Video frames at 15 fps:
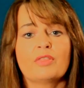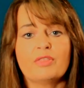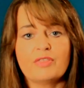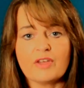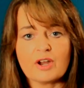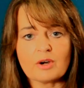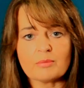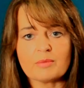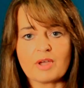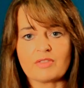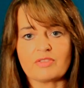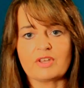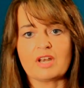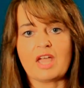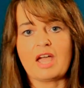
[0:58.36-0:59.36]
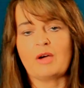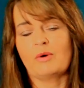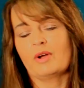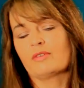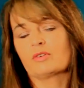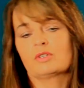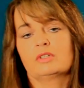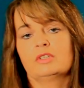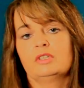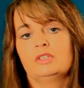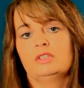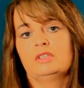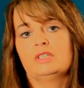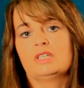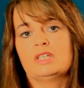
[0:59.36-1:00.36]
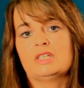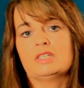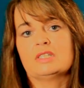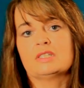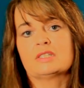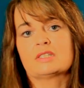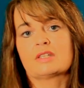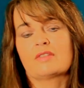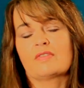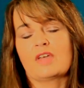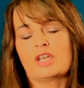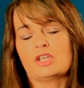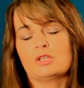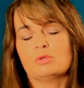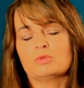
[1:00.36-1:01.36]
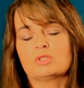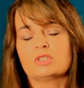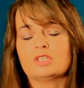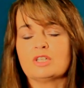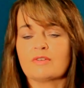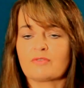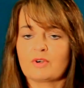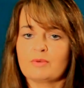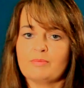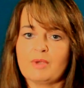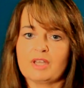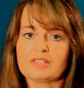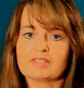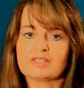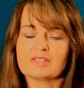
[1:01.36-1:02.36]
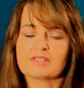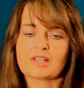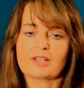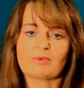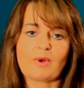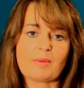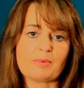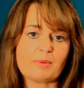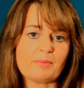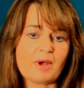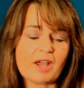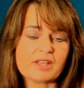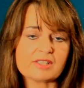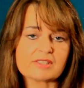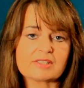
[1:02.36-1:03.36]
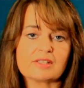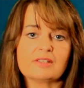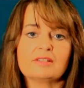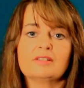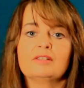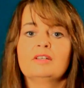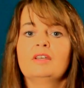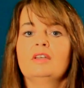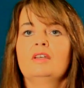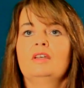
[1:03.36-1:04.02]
Their method, however, is they use different medicines like rapamycin